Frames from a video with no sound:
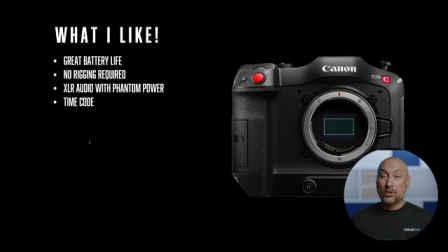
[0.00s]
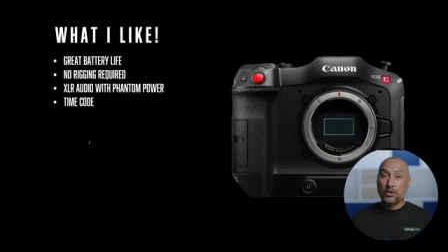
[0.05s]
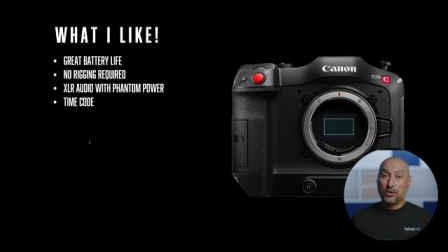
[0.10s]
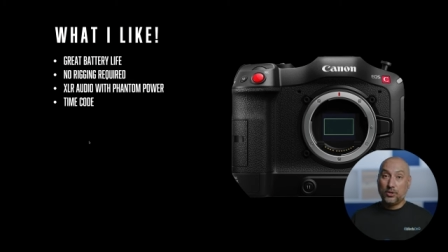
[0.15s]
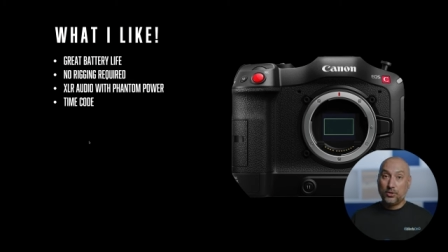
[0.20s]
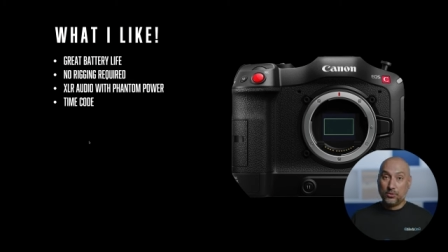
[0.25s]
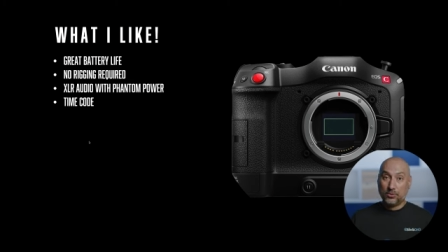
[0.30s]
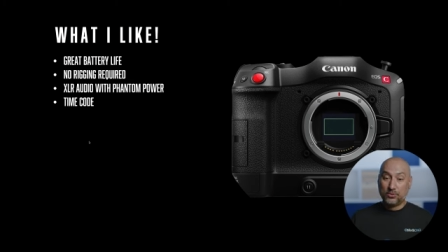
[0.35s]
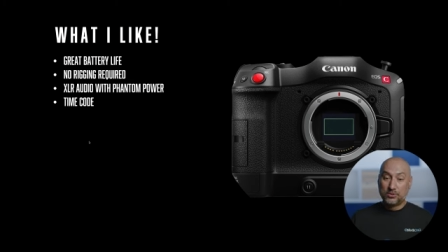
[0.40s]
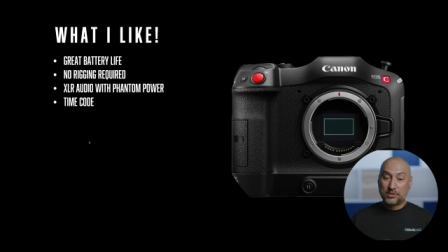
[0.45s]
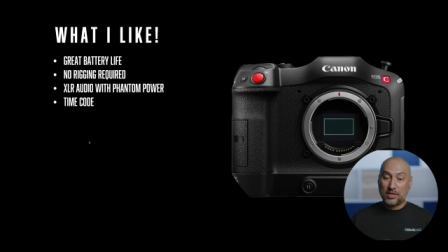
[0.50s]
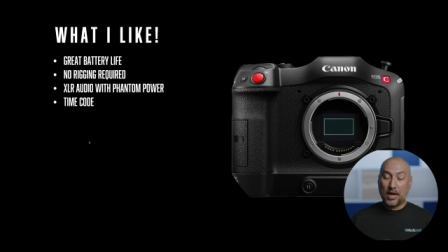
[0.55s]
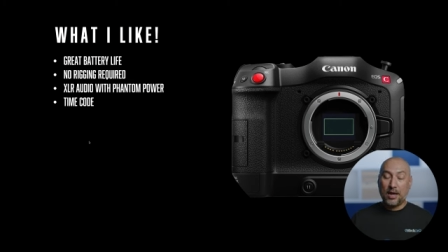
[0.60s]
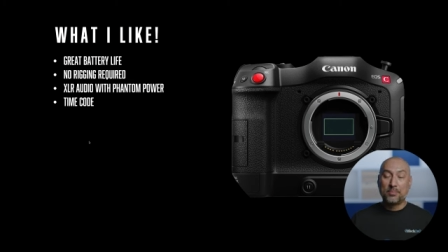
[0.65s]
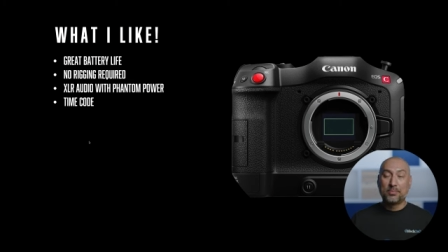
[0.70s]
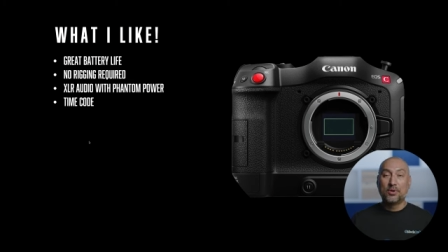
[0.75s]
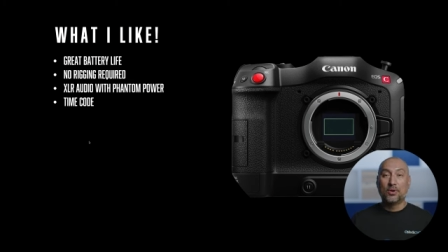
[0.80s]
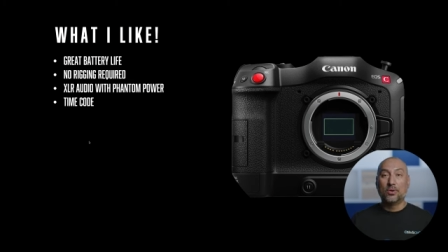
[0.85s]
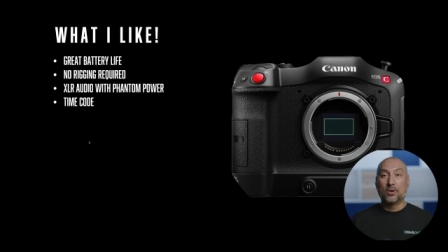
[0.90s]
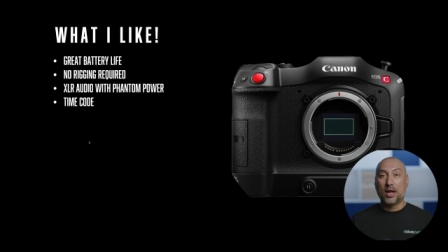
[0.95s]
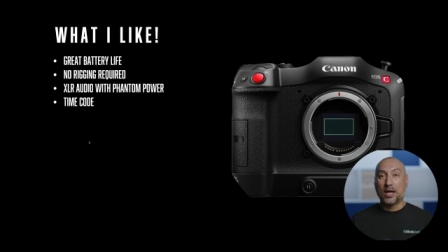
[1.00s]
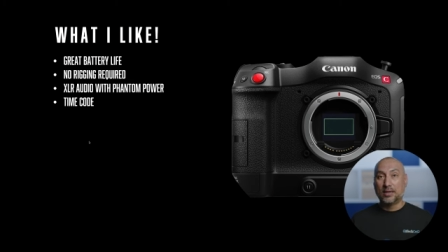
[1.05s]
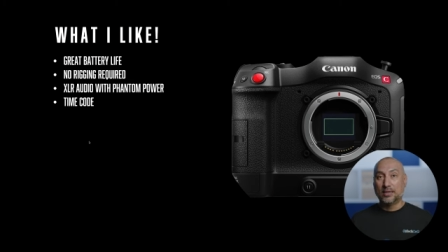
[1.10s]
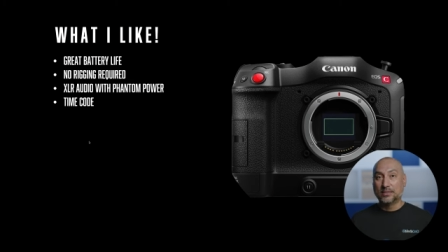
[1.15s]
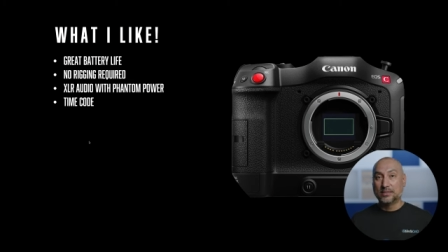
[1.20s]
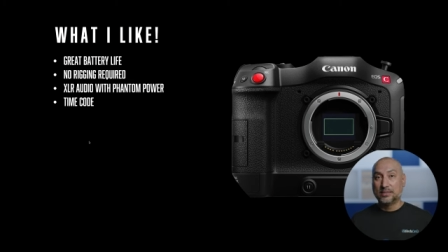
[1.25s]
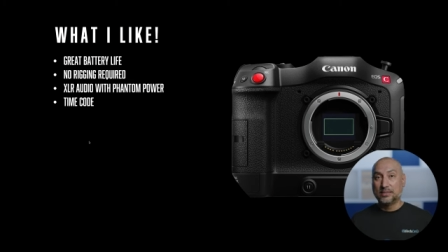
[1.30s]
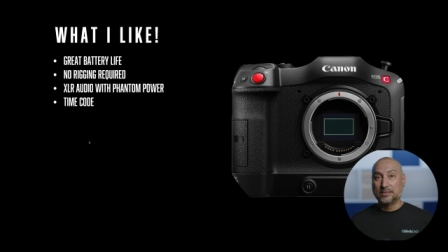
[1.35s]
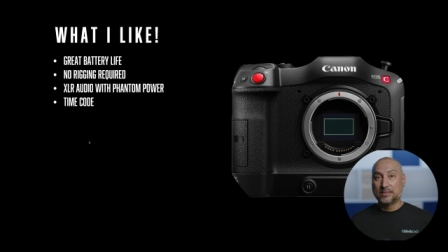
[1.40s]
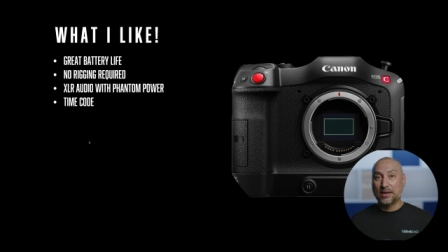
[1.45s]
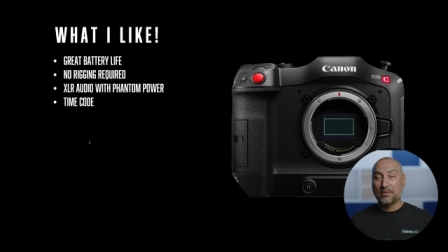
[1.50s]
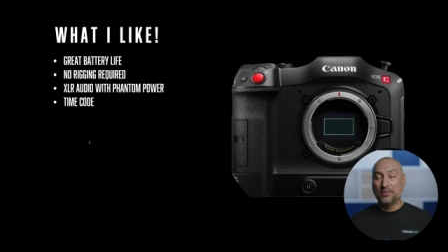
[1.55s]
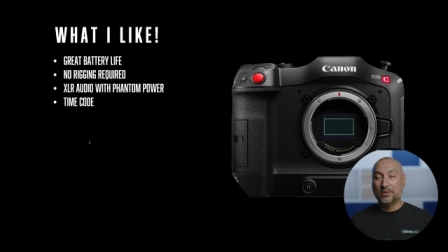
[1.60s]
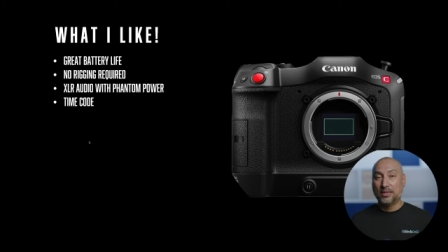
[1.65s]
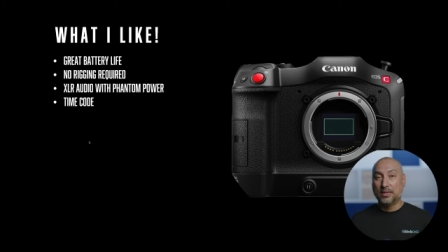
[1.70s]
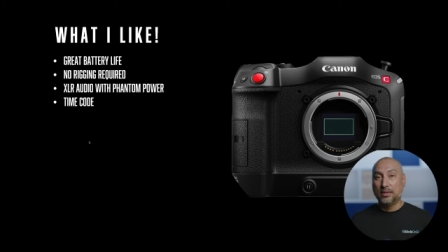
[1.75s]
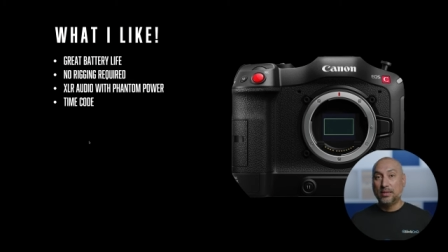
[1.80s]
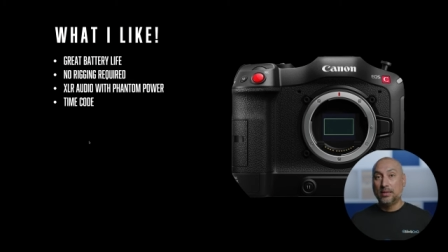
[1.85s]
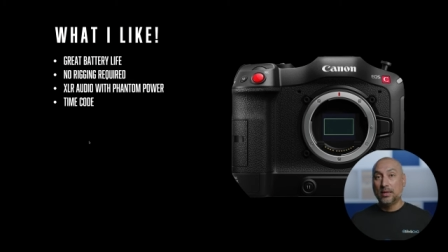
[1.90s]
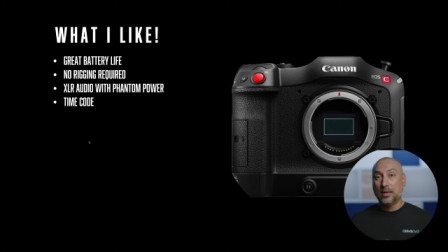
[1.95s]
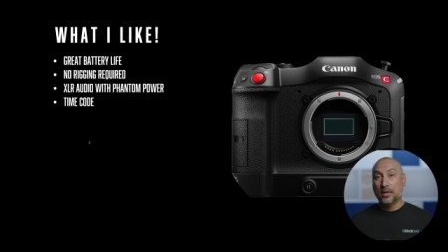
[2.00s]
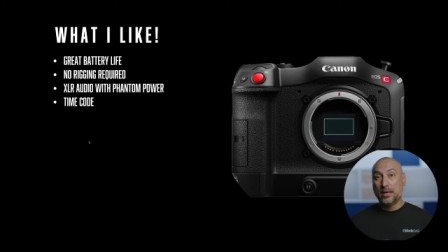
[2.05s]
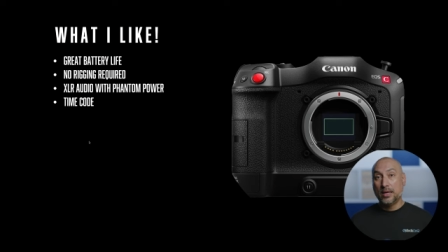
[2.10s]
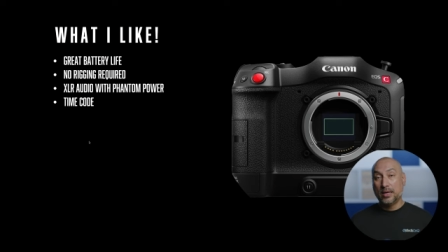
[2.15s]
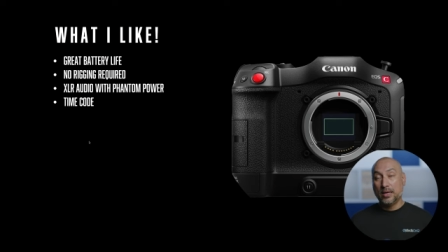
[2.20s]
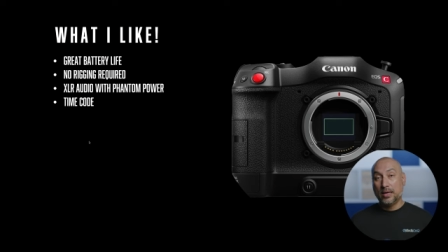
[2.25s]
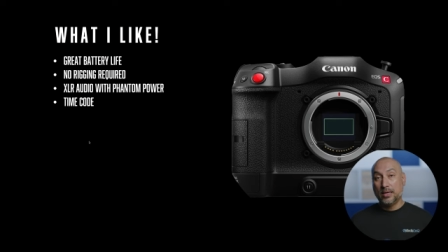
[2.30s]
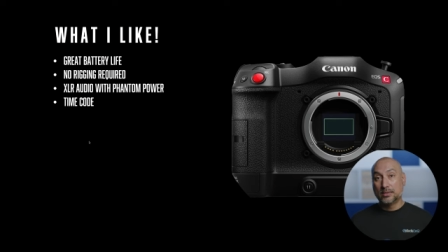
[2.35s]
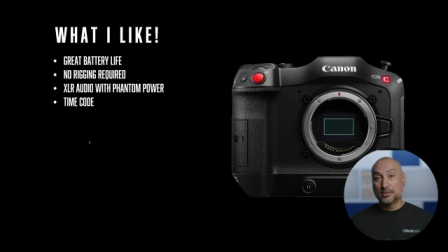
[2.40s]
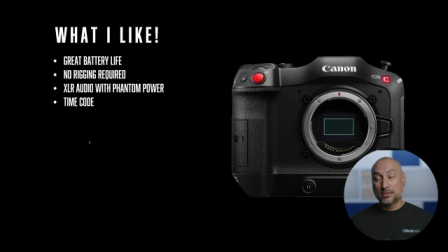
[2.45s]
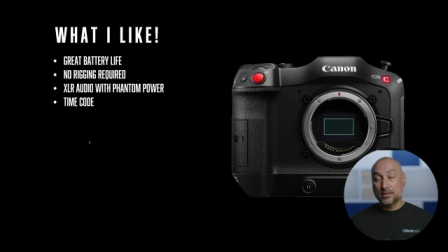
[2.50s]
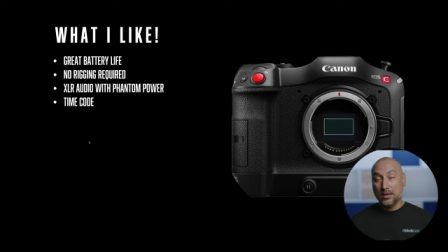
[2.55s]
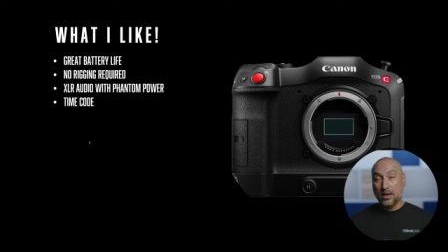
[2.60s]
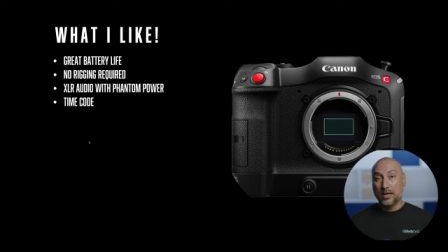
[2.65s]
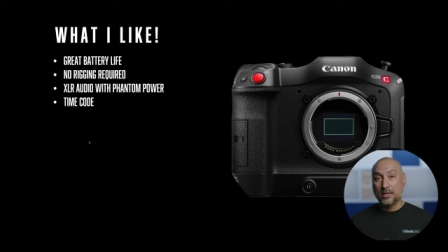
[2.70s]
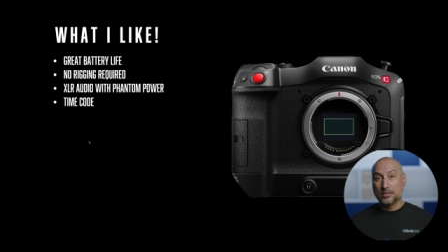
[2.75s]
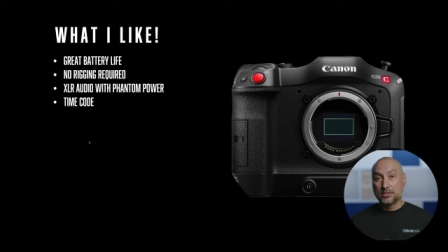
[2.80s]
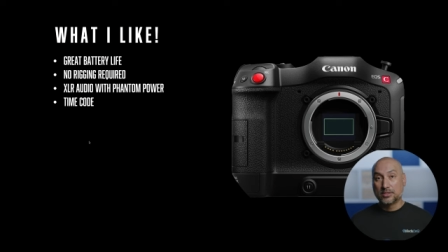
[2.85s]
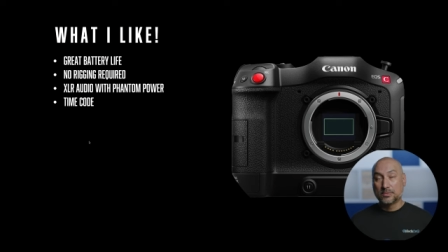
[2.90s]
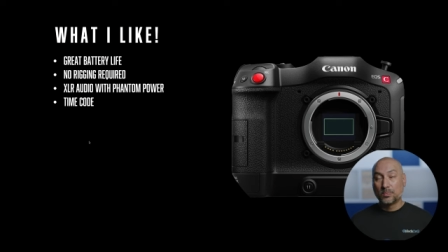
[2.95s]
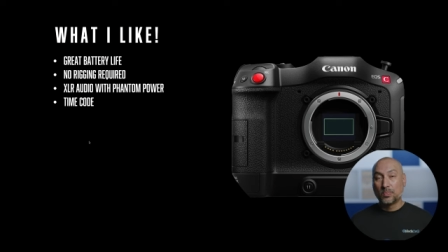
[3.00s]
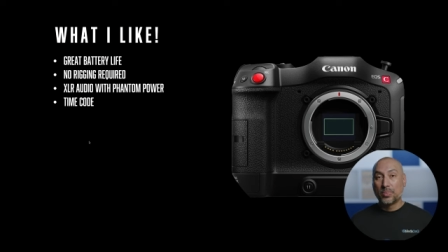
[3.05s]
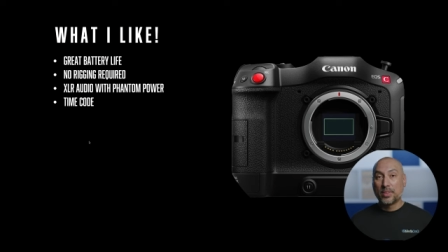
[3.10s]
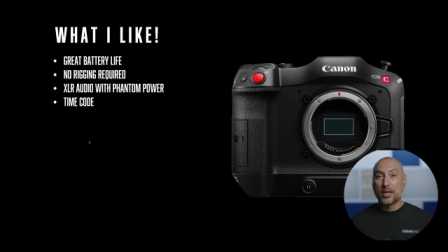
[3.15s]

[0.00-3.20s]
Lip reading: use time code on the C70 is clutch.